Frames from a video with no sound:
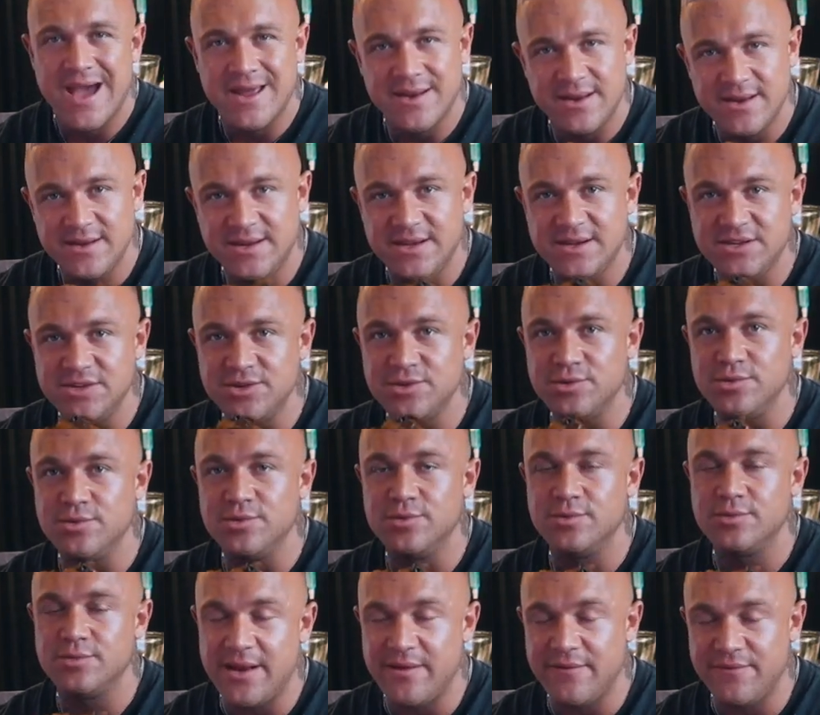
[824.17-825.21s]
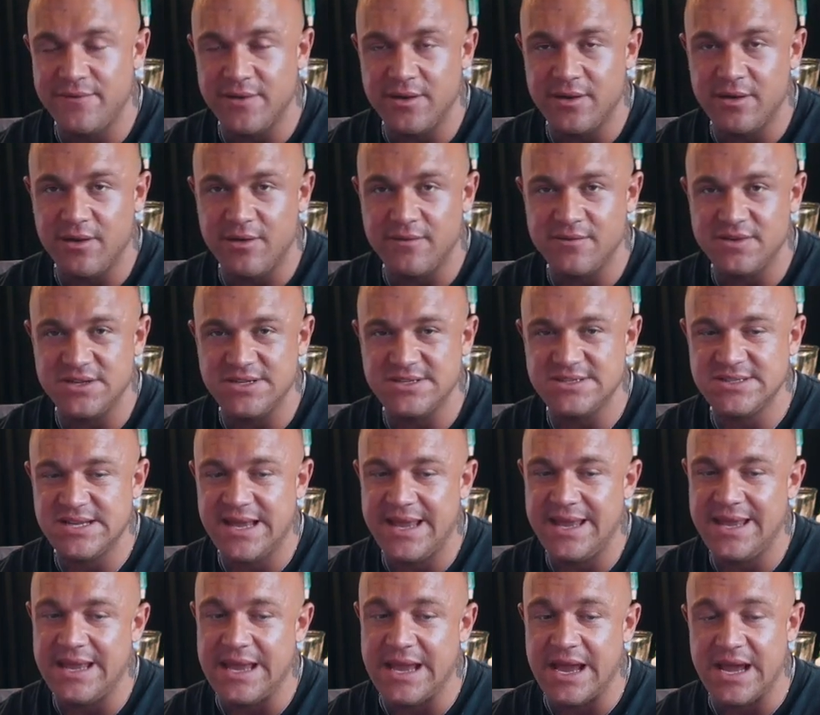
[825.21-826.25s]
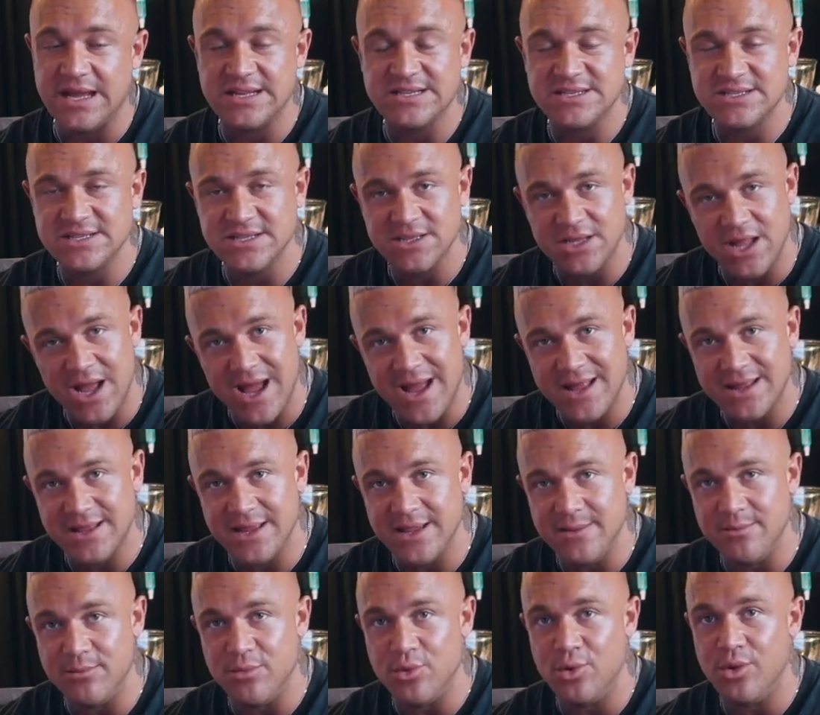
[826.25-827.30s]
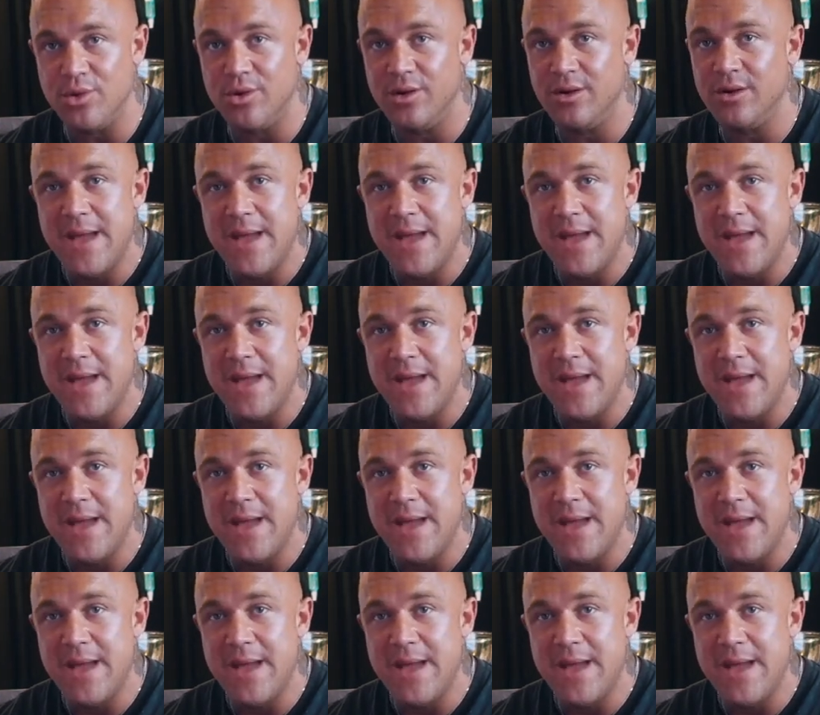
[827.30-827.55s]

An additional benefit of just taking a slightly more